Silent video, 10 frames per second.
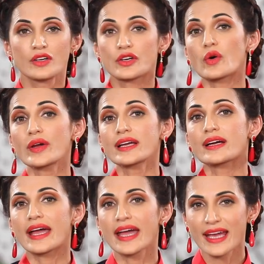Growing
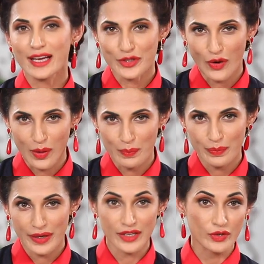a hay crop
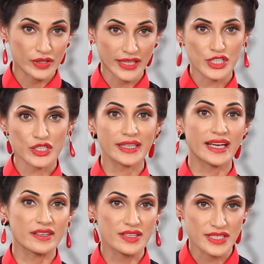in a rotation
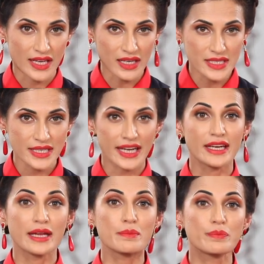can result
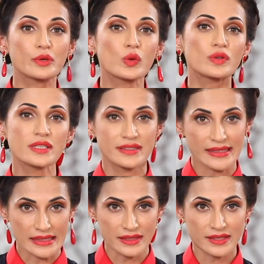in improved
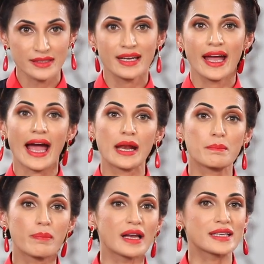tilth
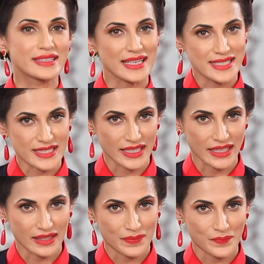and bulk density